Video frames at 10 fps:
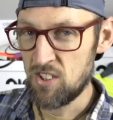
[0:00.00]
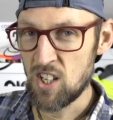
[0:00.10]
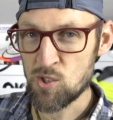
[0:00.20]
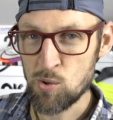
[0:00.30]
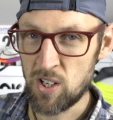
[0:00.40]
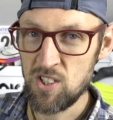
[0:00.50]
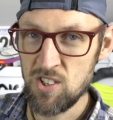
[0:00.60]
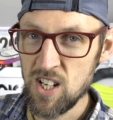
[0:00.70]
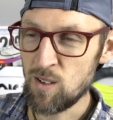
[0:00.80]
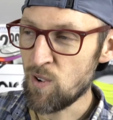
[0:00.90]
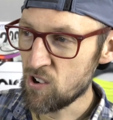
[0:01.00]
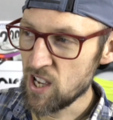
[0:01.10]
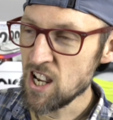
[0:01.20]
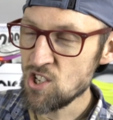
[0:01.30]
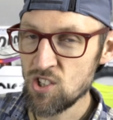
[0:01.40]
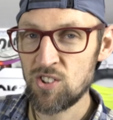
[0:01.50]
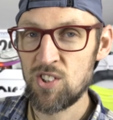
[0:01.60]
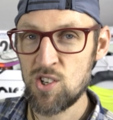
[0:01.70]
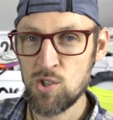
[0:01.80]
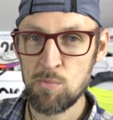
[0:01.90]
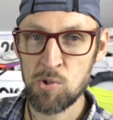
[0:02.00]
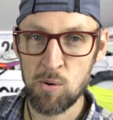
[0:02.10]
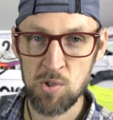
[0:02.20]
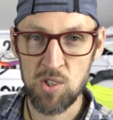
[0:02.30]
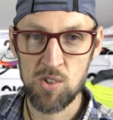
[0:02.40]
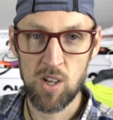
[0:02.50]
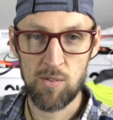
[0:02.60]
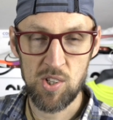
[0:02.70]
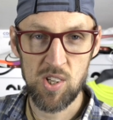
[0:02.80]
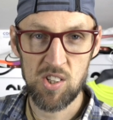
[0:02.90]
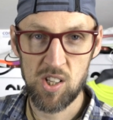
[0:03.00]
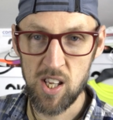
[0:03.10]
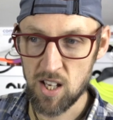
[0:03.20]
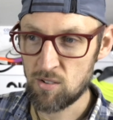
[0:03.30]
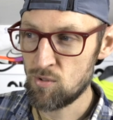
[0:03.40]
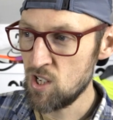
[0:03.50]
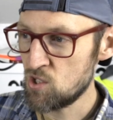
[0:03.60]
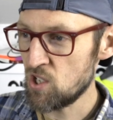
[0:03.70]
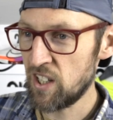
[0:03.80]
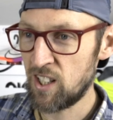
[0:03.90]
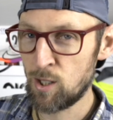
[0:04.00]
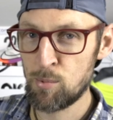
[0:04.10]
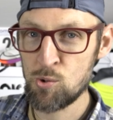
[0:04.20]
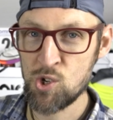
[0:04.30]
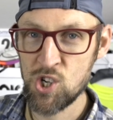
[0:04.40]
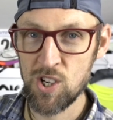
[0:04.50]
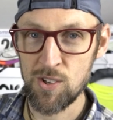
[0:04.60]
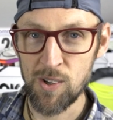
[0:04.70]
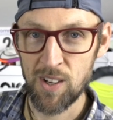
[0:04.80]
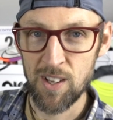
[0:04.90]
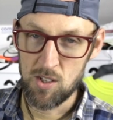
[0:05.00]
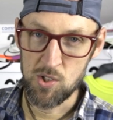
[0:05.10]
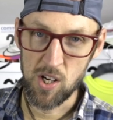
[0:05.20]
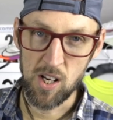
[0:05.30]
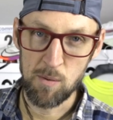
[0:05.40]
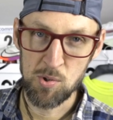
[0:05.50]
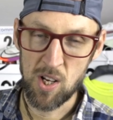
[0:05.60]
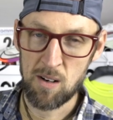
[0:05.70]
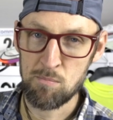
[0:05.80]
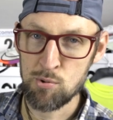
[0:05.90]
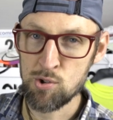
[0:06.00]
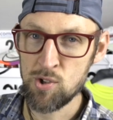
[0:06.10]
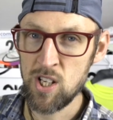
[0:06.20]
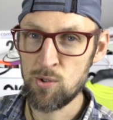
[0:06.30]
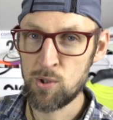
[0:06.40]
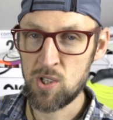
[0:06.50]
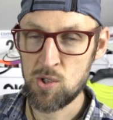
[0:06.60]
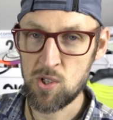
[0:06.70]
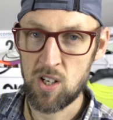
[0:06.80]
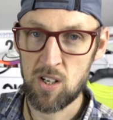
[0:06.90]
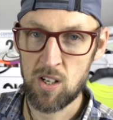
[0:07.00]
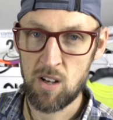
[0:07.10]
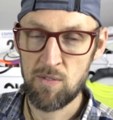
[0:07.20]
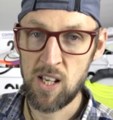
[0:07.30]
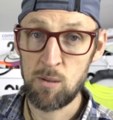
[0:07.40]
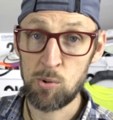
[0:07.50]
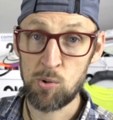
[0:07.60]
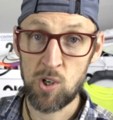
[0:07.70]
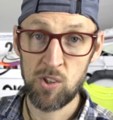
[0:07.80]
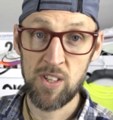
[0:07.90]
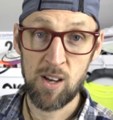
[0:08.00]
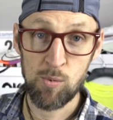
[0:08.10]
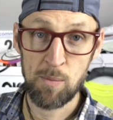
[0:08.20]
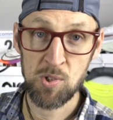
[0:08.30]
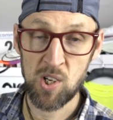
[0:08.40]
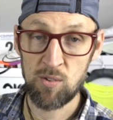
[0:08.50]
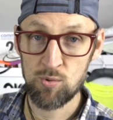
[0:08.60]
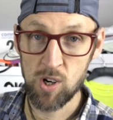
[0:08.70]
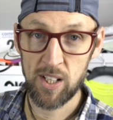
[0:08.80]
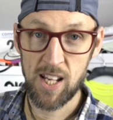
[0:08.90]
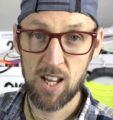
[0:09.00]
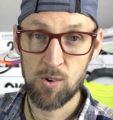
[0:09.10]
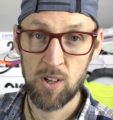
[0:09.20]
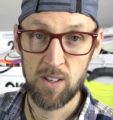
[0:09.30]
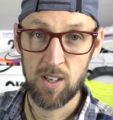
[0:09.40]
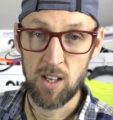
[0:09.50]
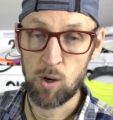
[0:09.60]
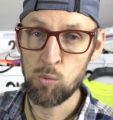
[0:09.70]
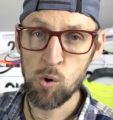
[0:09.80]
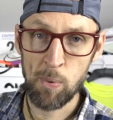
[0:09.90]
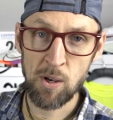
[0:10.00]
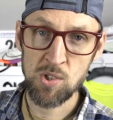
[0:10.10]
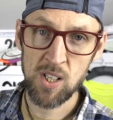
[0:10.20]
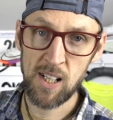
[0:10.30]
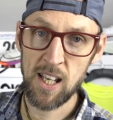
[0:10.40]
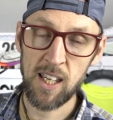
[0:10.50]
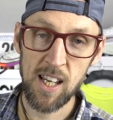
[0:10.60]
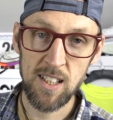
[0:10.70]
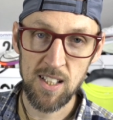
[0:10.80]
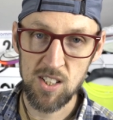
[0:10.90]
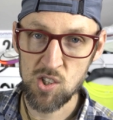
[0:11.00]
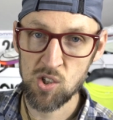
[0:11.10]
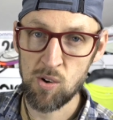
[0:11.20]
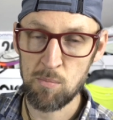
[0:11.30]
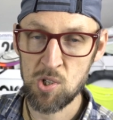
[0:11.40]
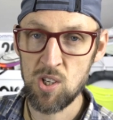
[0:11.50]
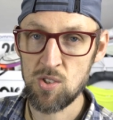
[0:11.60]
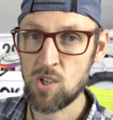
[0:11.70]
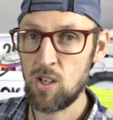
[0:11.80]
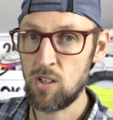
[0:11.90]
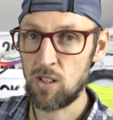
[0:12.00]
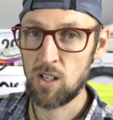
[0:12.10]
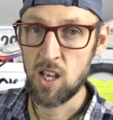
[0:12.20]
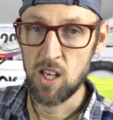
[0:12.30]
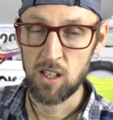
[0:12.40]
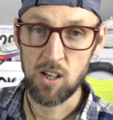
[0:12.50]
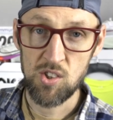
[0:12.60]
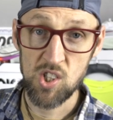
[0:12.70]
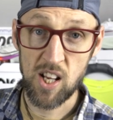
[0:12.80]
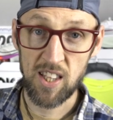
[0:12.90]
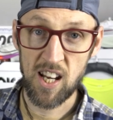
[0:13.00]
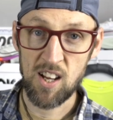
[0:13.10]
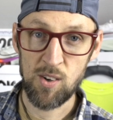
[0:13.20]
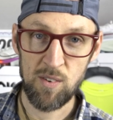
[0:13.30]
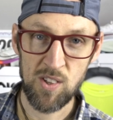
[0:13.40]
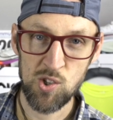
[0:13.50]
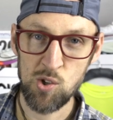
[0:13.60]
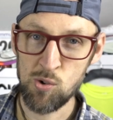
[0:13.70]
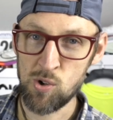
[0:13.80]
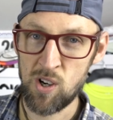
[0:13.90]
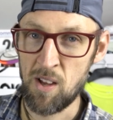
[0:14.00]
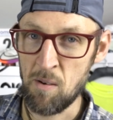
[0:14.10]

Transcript: I think it's quite a unique variation on the subscription service actually, a recyclable shoe. Sign-ups and pre-orders are available on their website right now I will post a link in the description so you can go and check that out if it's your